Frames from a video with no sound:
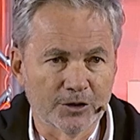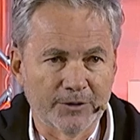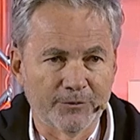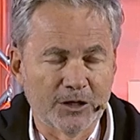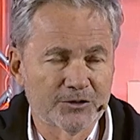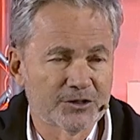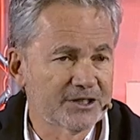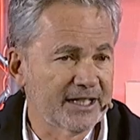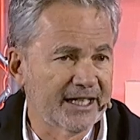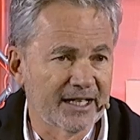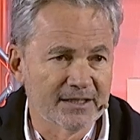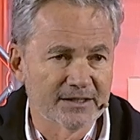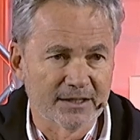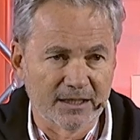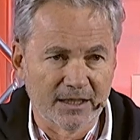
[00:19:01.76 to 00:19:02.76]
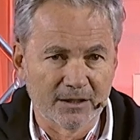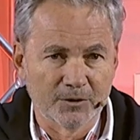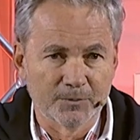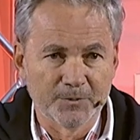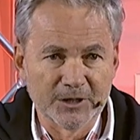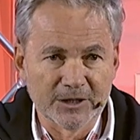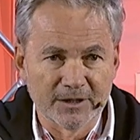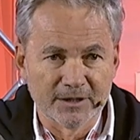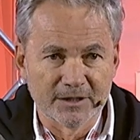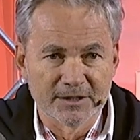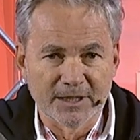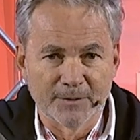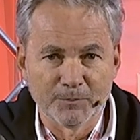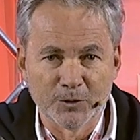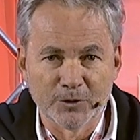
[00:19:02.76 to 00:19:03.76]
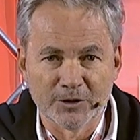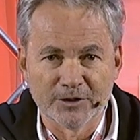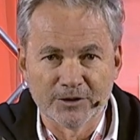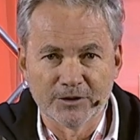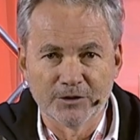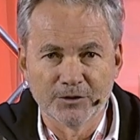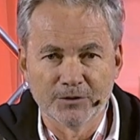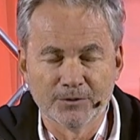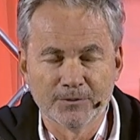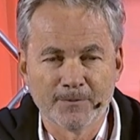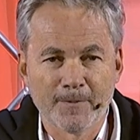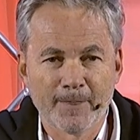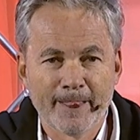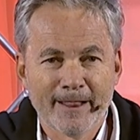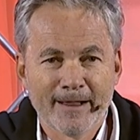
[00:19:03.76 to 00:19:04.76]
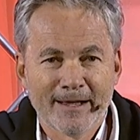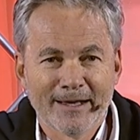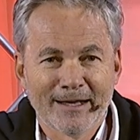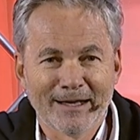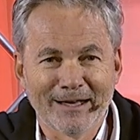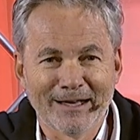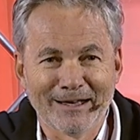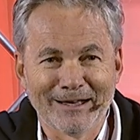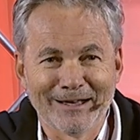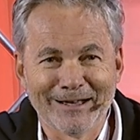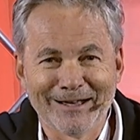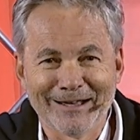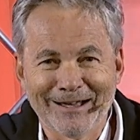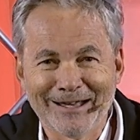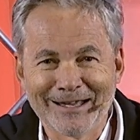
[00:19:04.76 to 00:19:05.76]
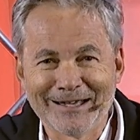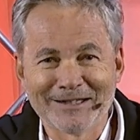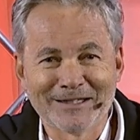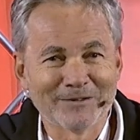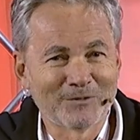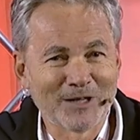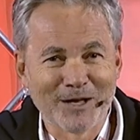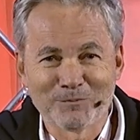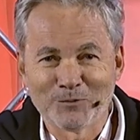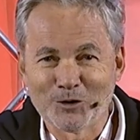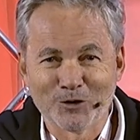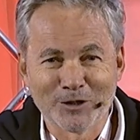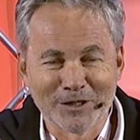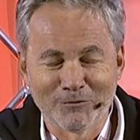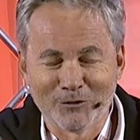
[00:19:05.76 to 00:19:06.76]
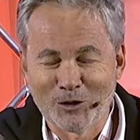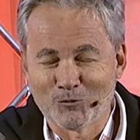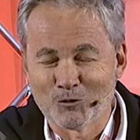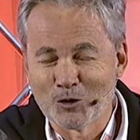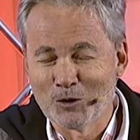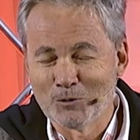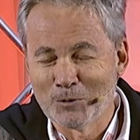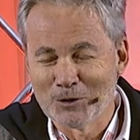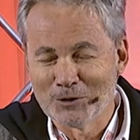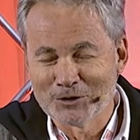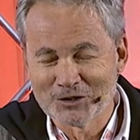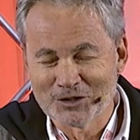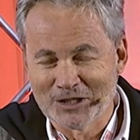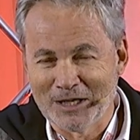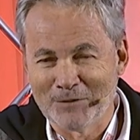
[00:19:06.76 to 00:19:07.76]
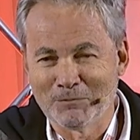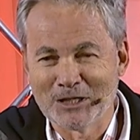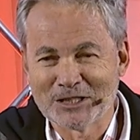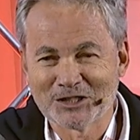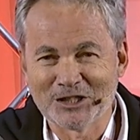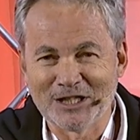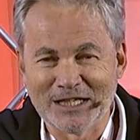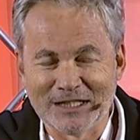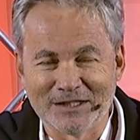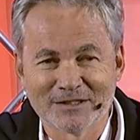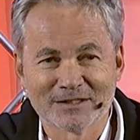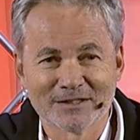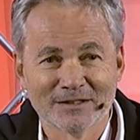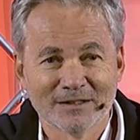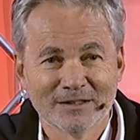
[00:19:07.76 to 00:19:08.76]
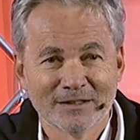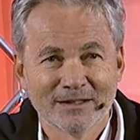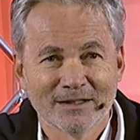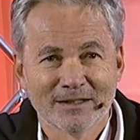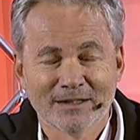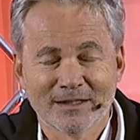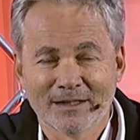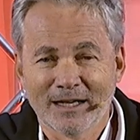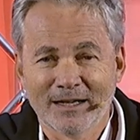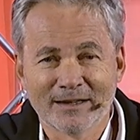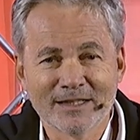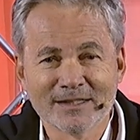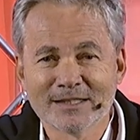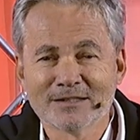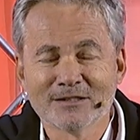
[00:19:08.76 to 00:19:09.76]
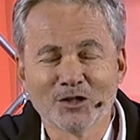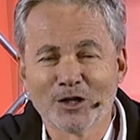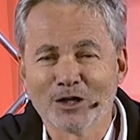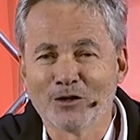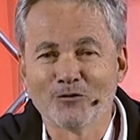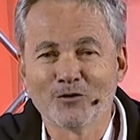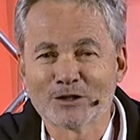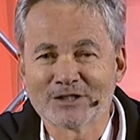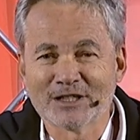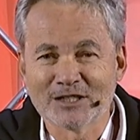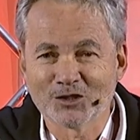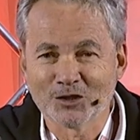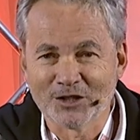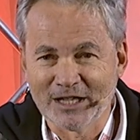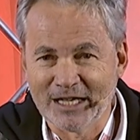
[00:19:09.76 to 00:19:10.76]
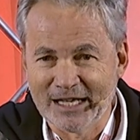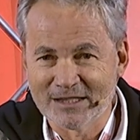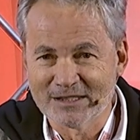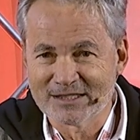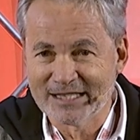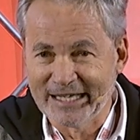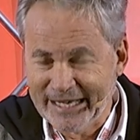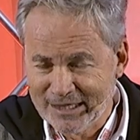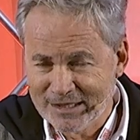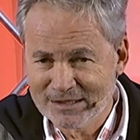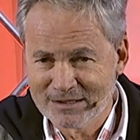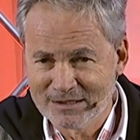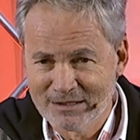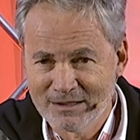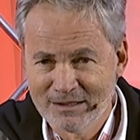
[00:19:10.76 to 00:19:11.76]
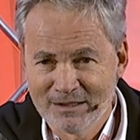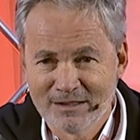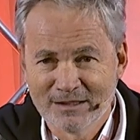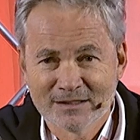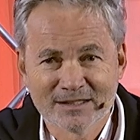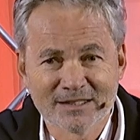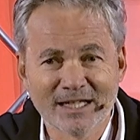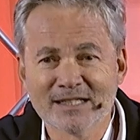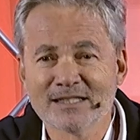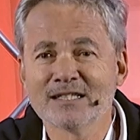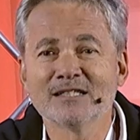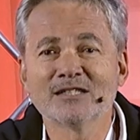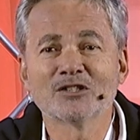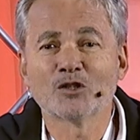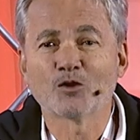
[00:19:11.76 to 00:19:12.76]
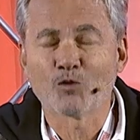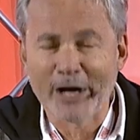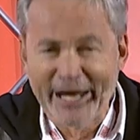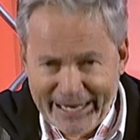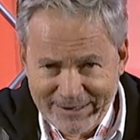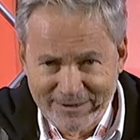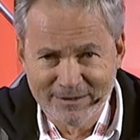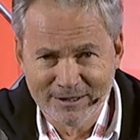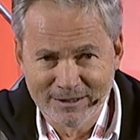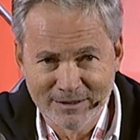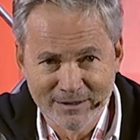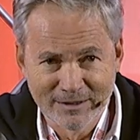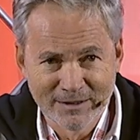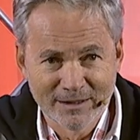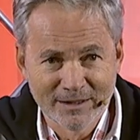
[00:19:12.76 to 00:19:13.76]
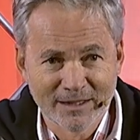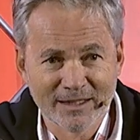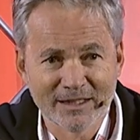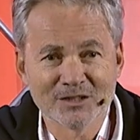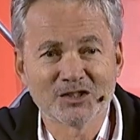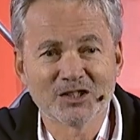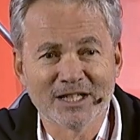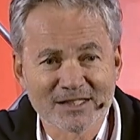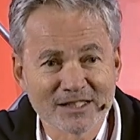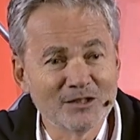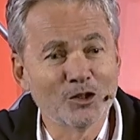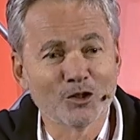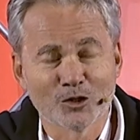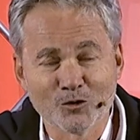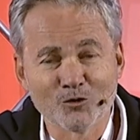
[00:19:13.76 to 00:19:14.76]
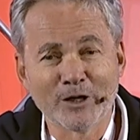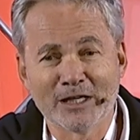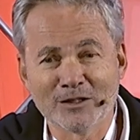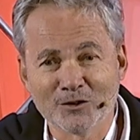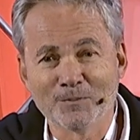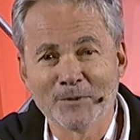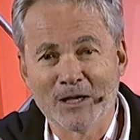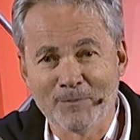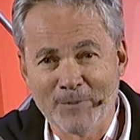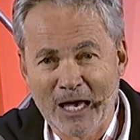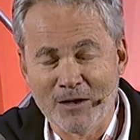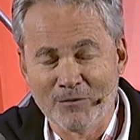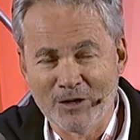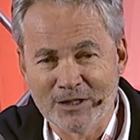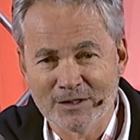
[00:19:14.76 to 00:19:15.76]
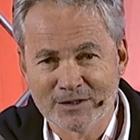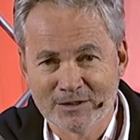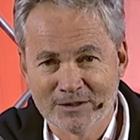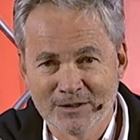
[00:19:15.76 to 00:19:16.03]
about sex, and I completely disappointed you. I ended up talking about robots and machines. This is not a conversation against sex. Sex is great. It's just not great to make babies